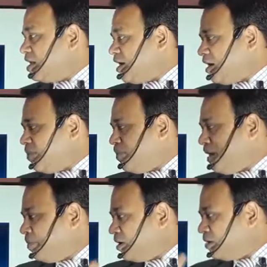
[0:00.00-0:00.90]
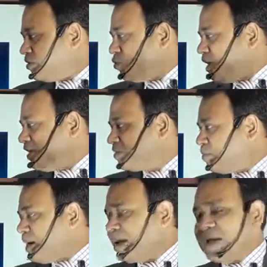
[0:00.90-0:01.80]
the wire is
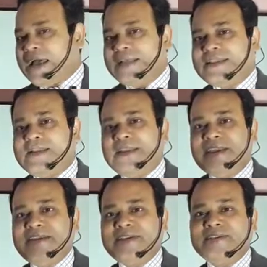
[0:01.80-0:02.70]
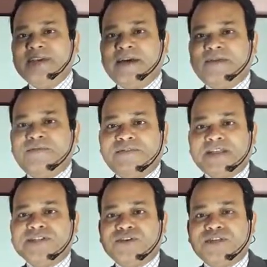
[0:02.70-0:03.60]
back and the net is
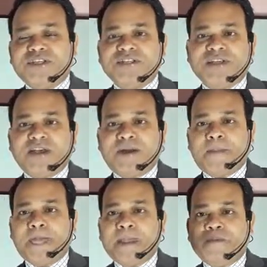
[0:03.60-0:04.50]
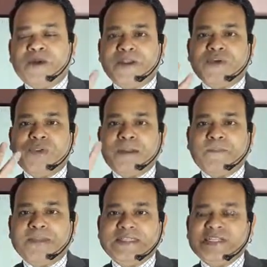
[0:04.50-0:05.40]
fixed on this particular
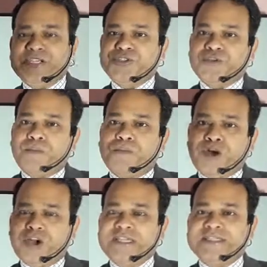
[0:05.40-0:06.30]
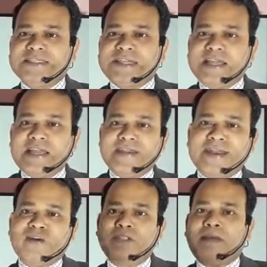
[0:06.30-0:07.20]
position. So blockage is clear.
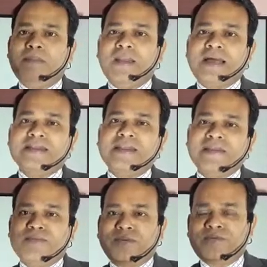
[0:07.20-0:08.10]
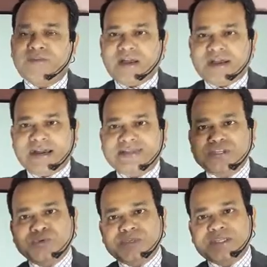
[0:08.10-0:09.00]
Now the blood can move
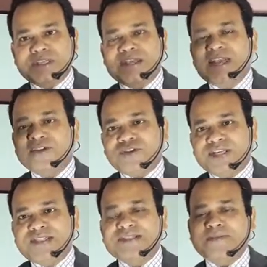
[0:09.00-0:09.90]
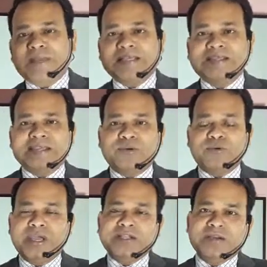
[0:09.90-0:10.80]
continuously. So this is basic
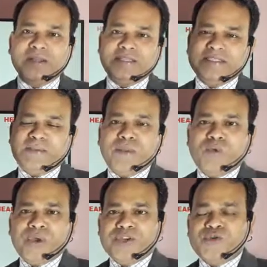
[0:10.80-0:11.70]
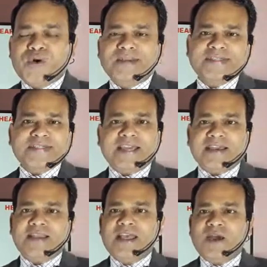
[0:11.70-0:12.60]
way to, and simple way to
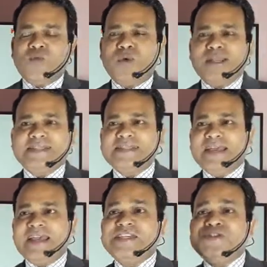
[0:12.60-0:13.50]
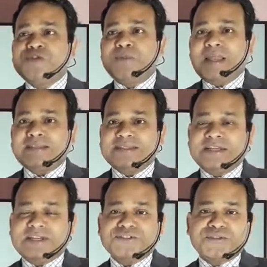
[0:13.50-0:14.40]
understand what is the
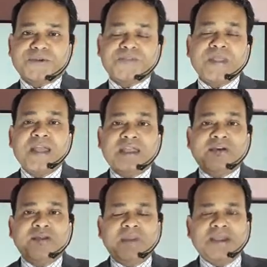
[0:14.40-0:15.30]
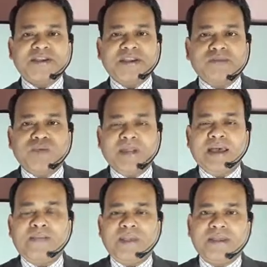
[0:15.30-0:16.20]
angioplasty actually. Now in many times what
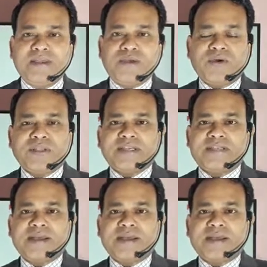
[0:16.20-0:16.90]
happen, this